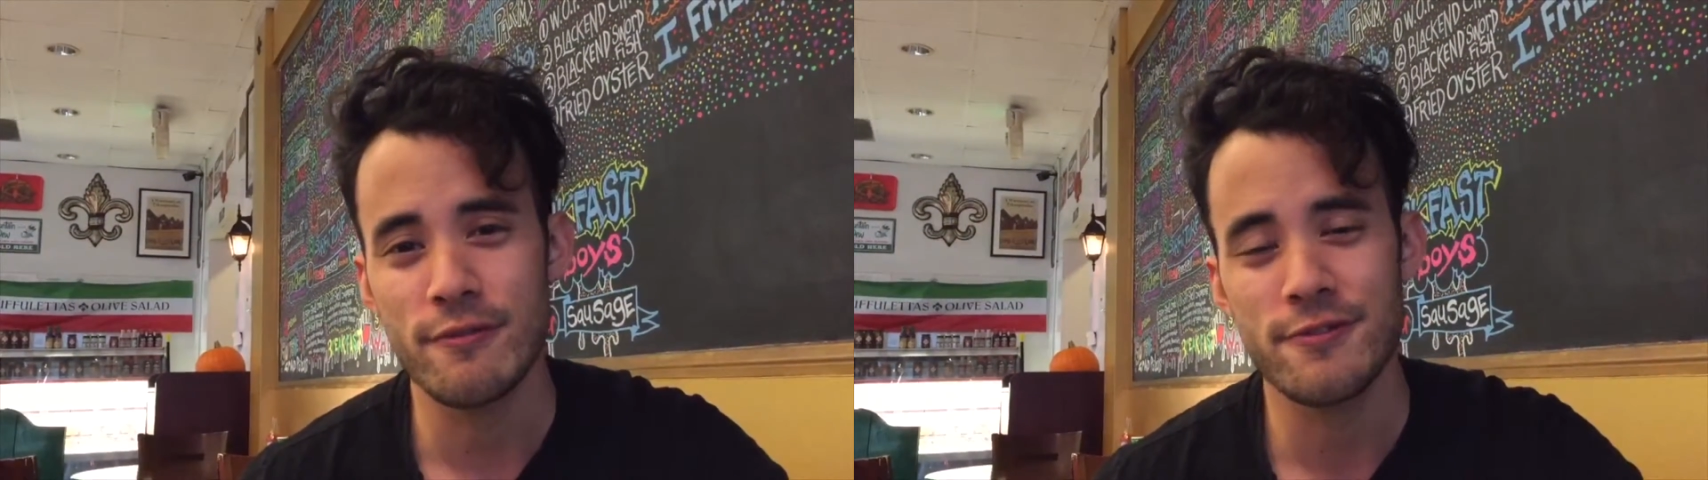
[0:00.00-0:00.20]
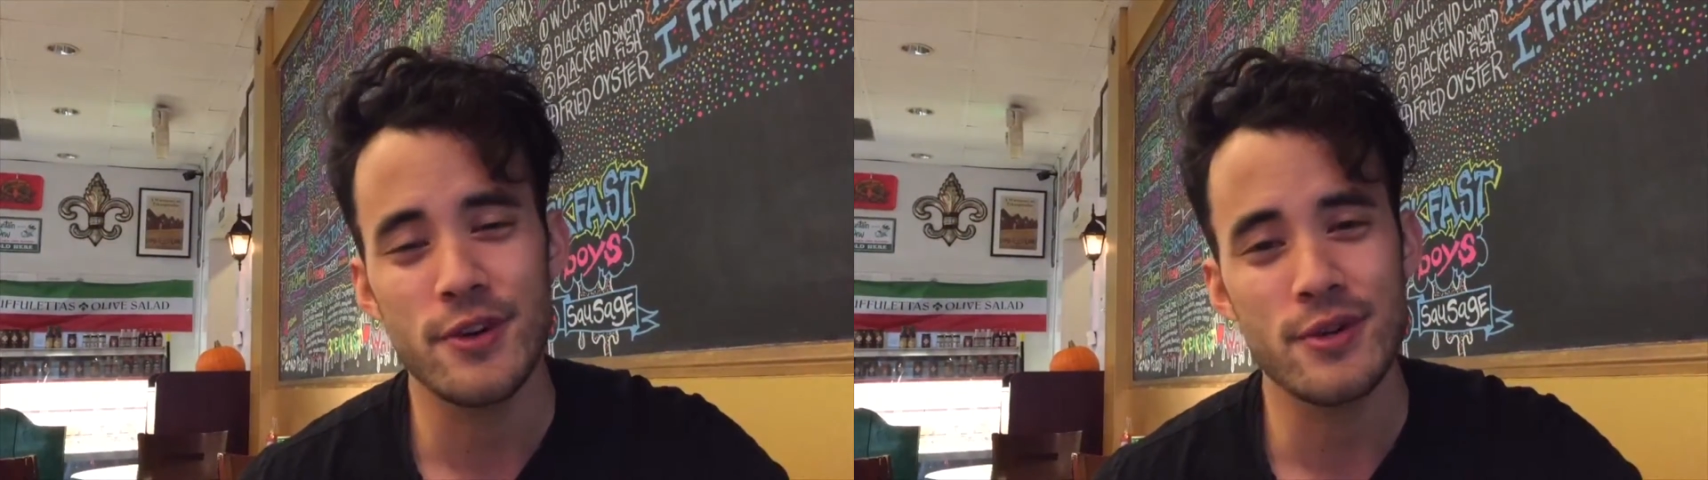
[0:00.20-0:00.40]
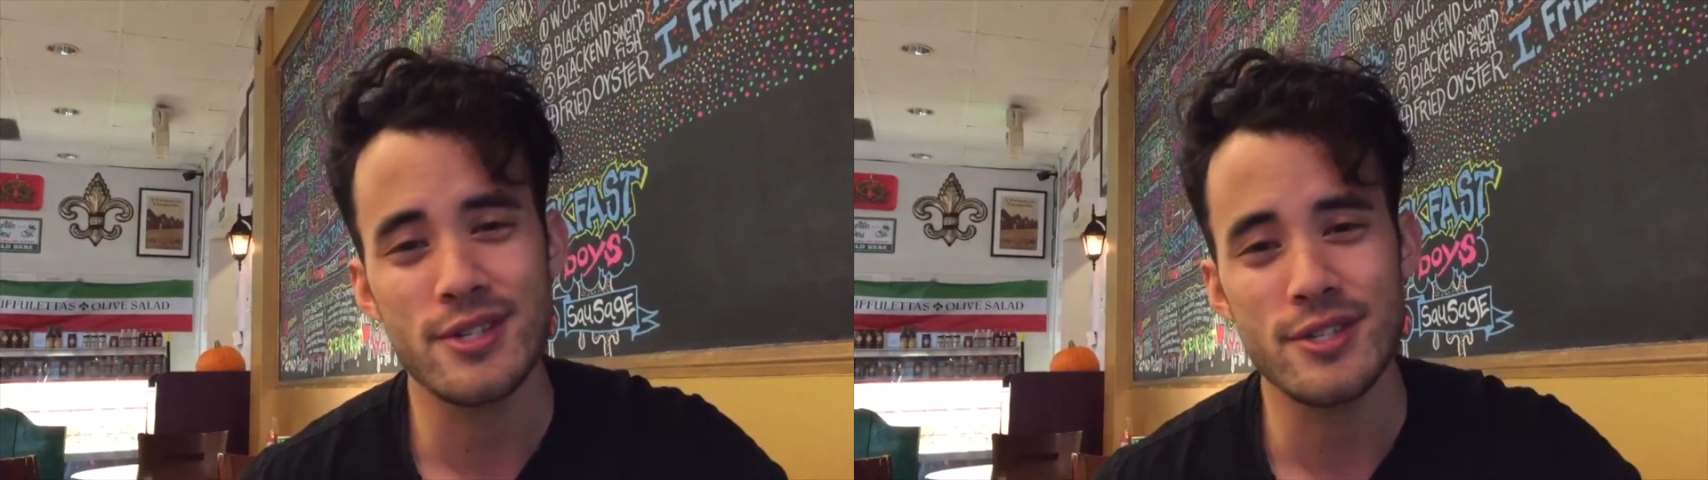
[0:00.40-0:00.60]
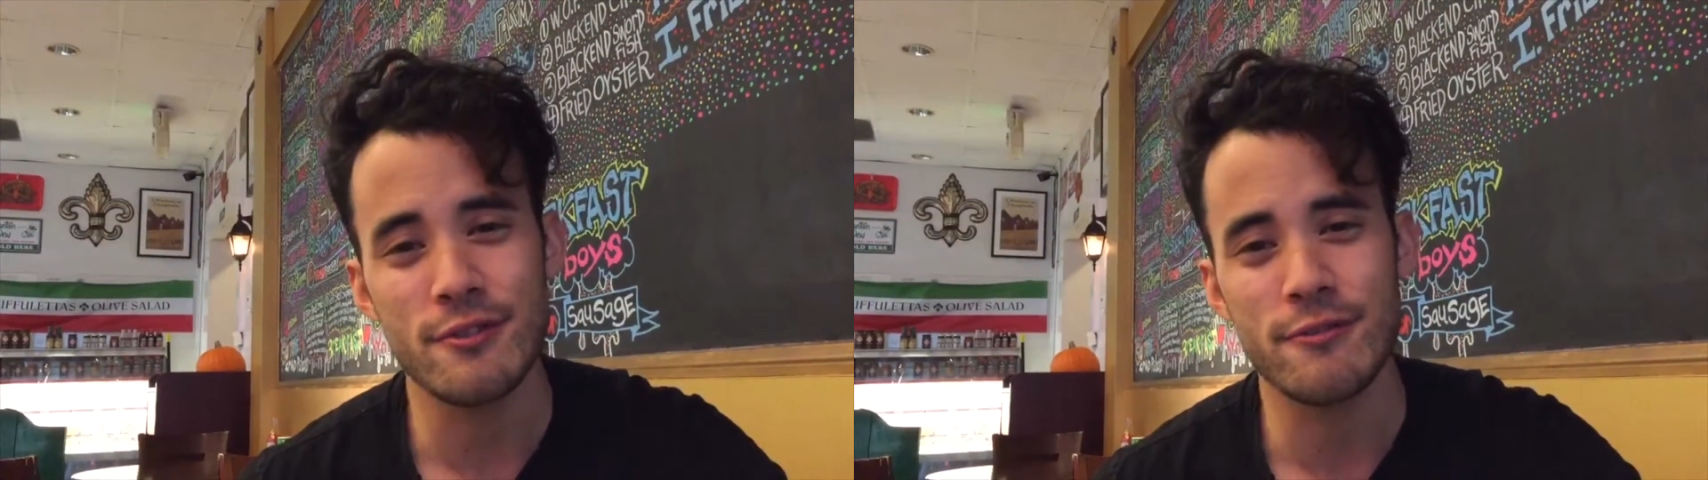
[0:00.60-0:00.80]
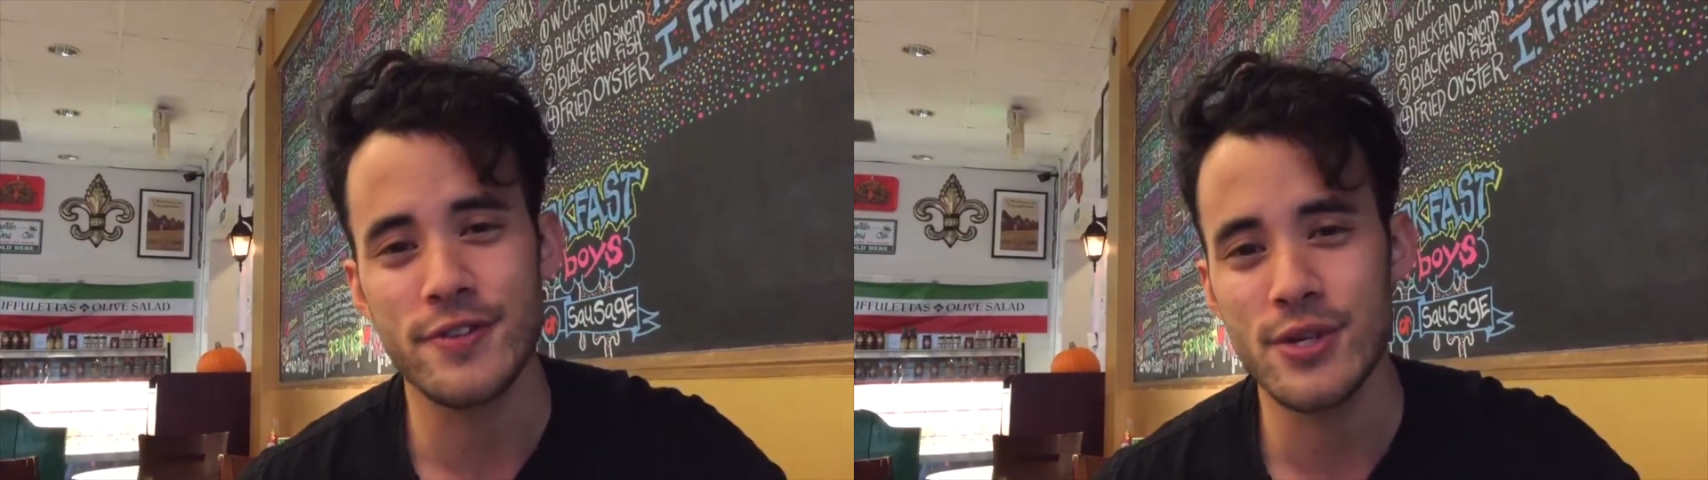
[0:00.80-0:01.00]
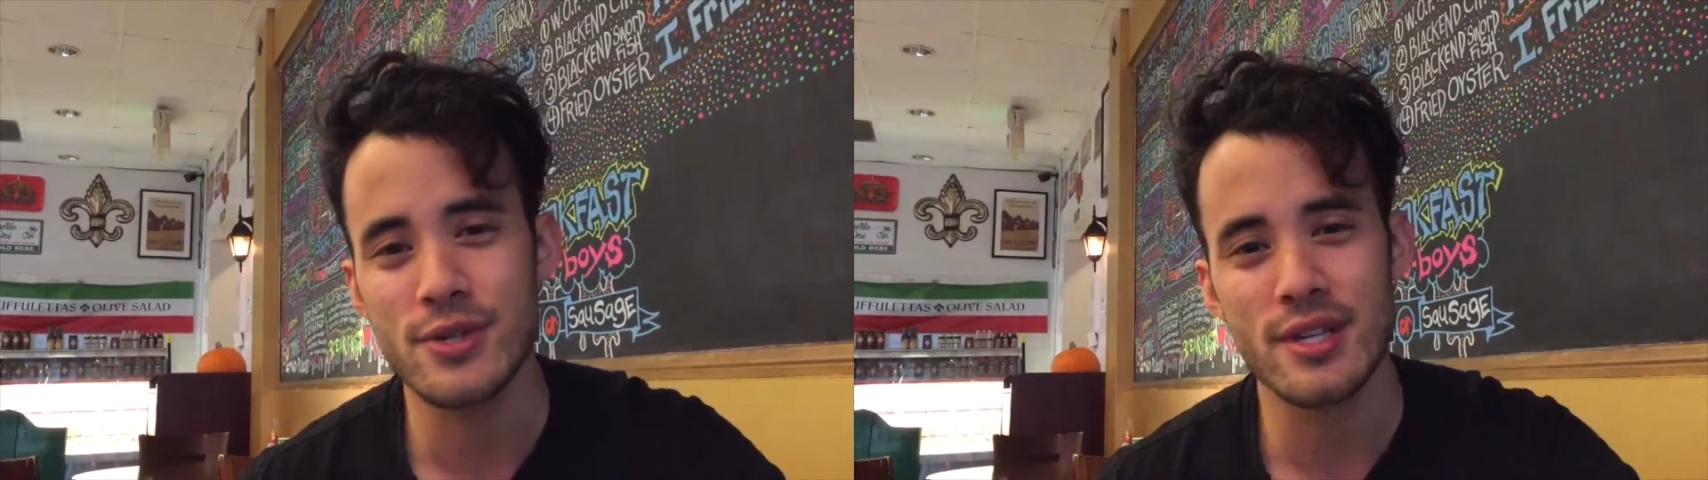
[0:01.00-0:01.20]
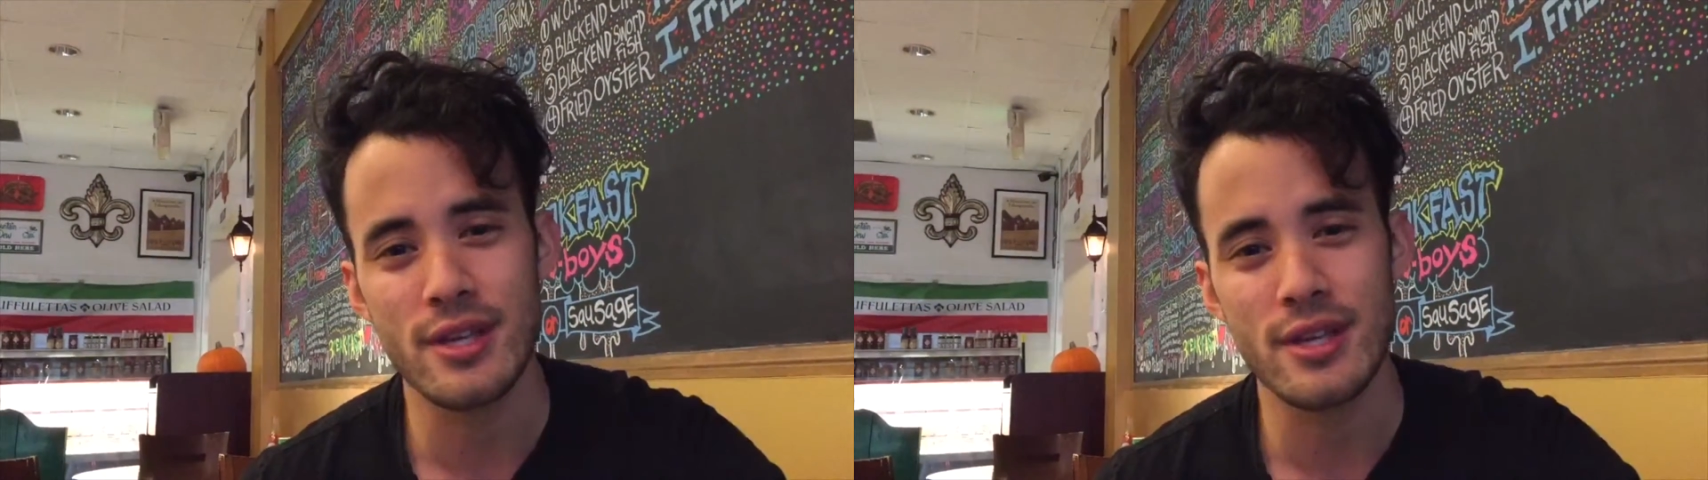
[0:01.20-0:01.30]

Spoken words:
focused on fusing